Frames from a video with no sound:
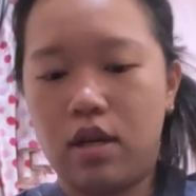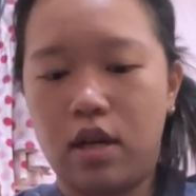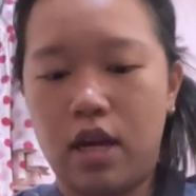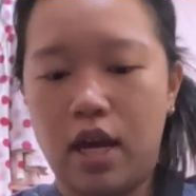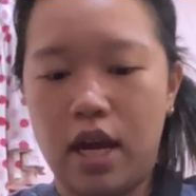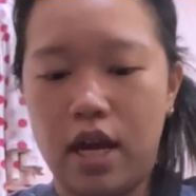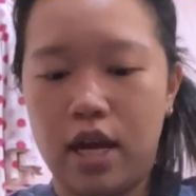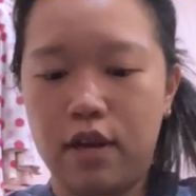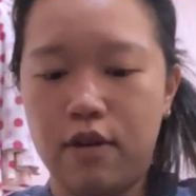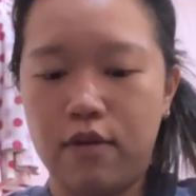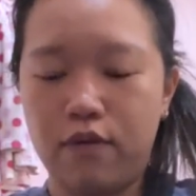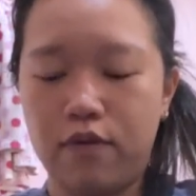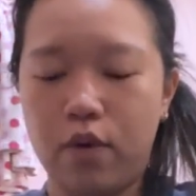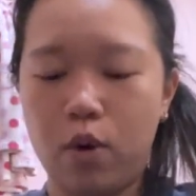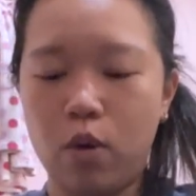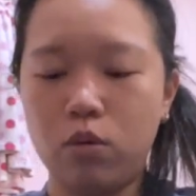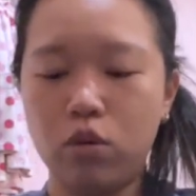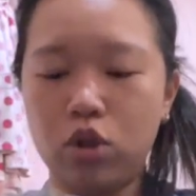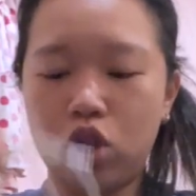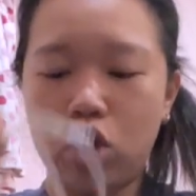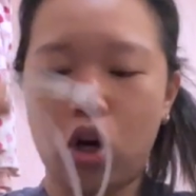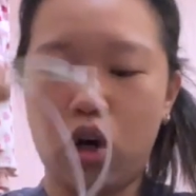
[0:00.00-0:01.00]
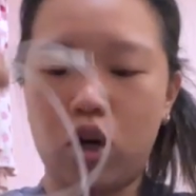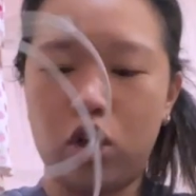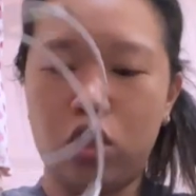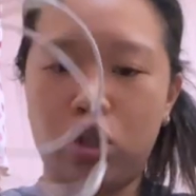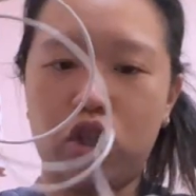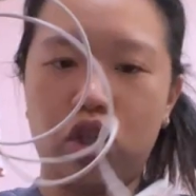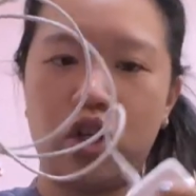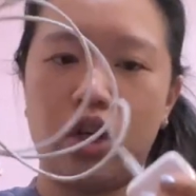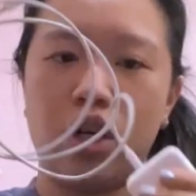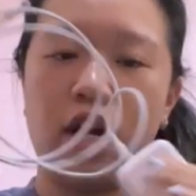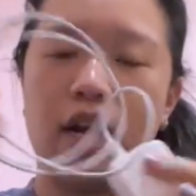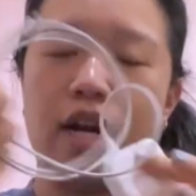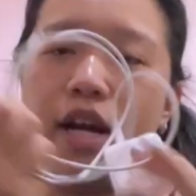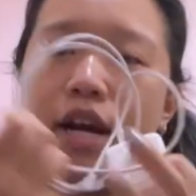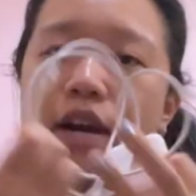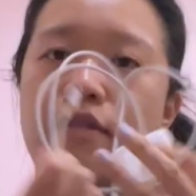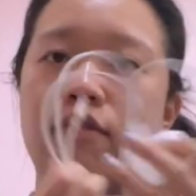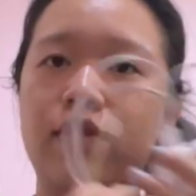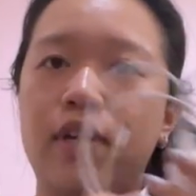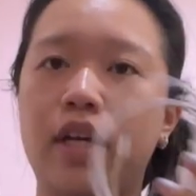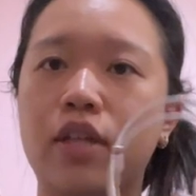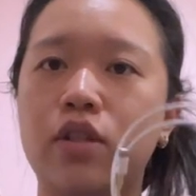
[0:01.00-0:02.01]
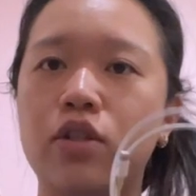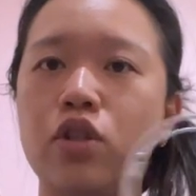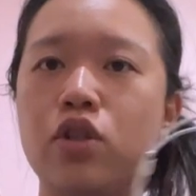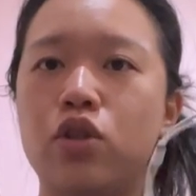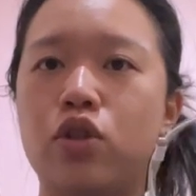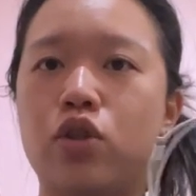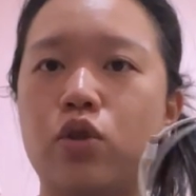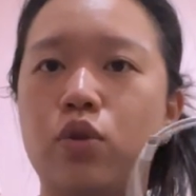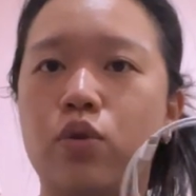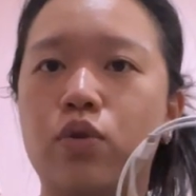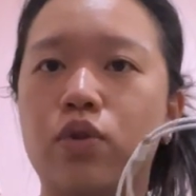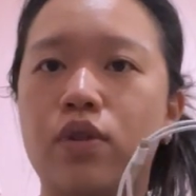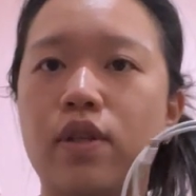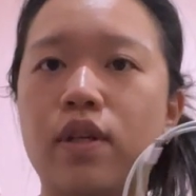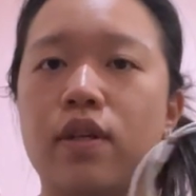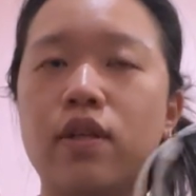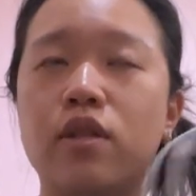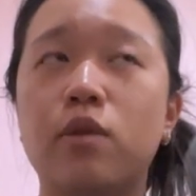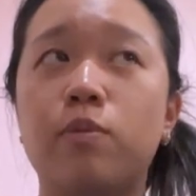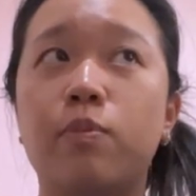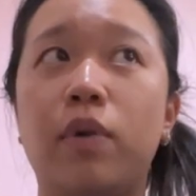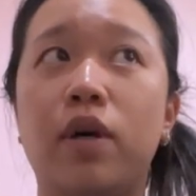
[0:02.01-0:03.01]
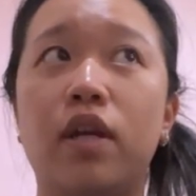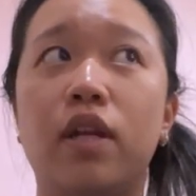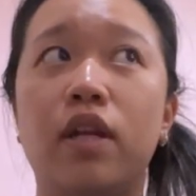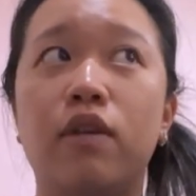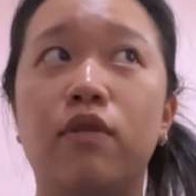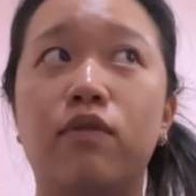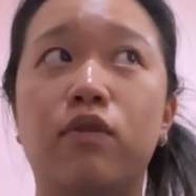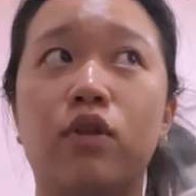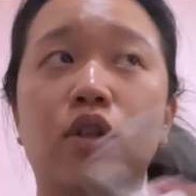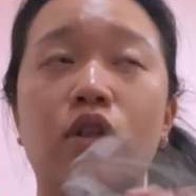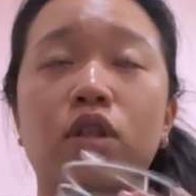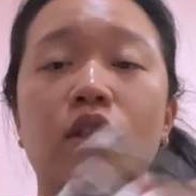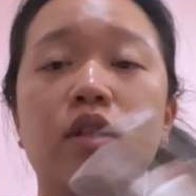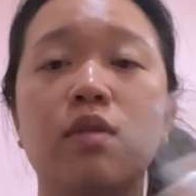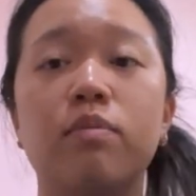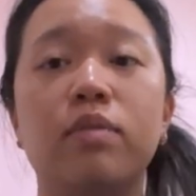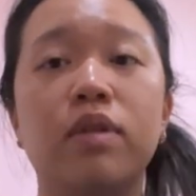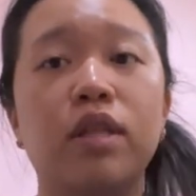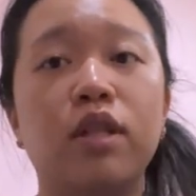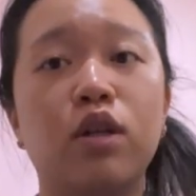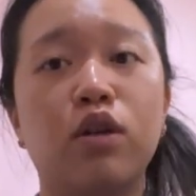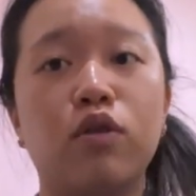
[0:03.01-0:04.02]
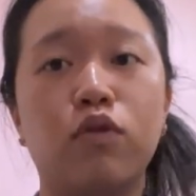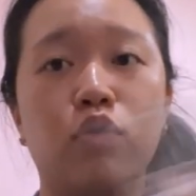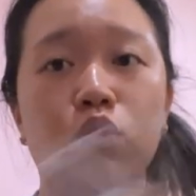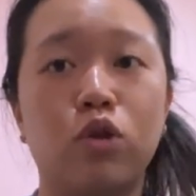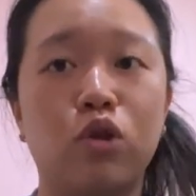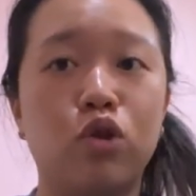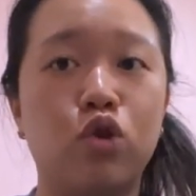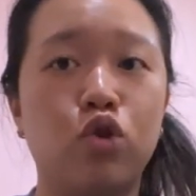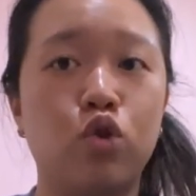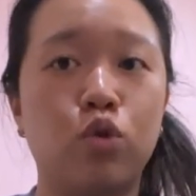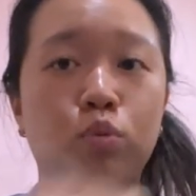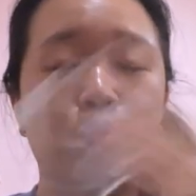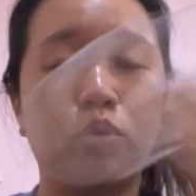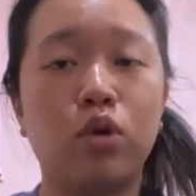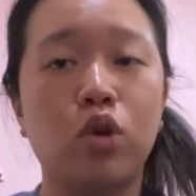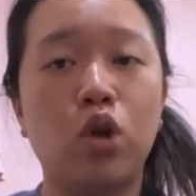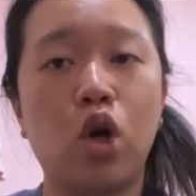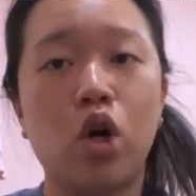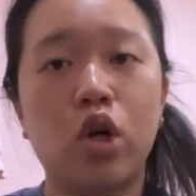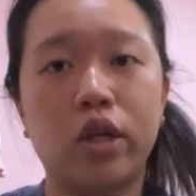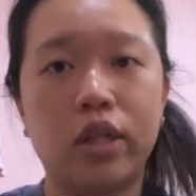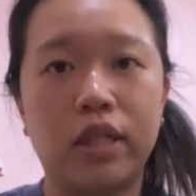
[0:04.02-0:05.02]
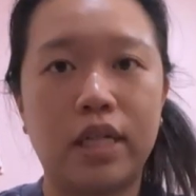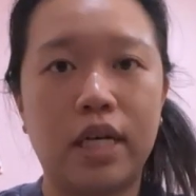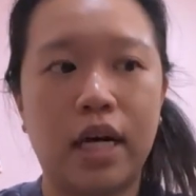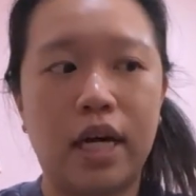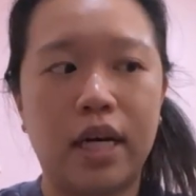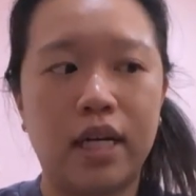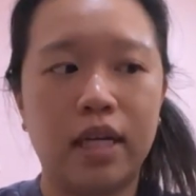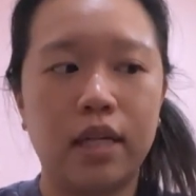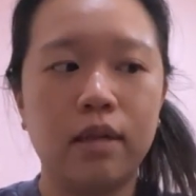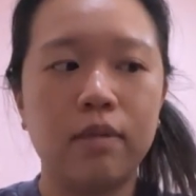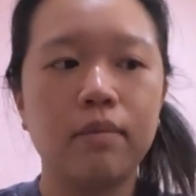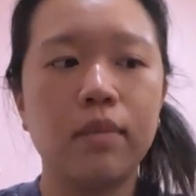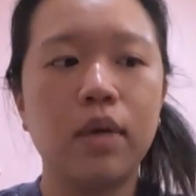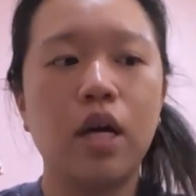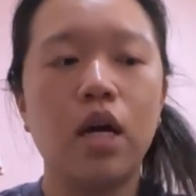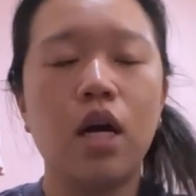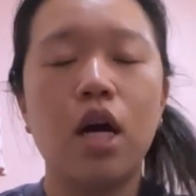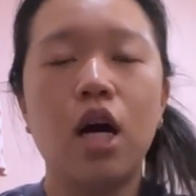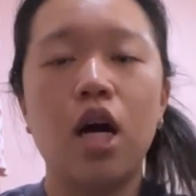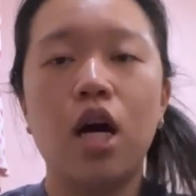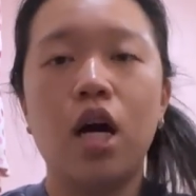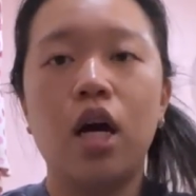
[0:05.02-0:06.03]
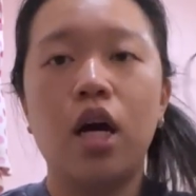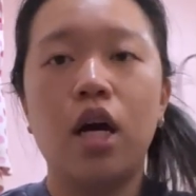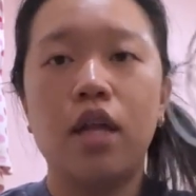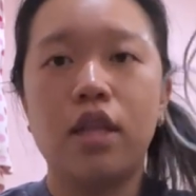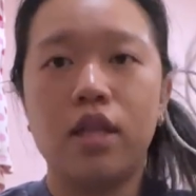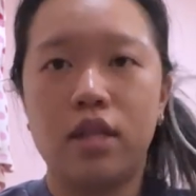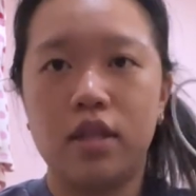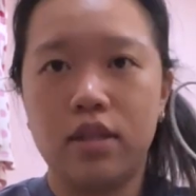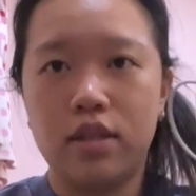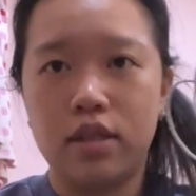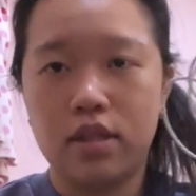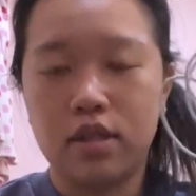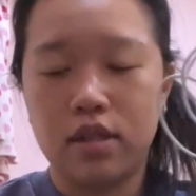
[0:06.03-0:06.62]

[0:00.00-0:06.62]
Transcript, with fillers: a phone charger and I've yet to use this, but if you're going to be there for a super long time, this is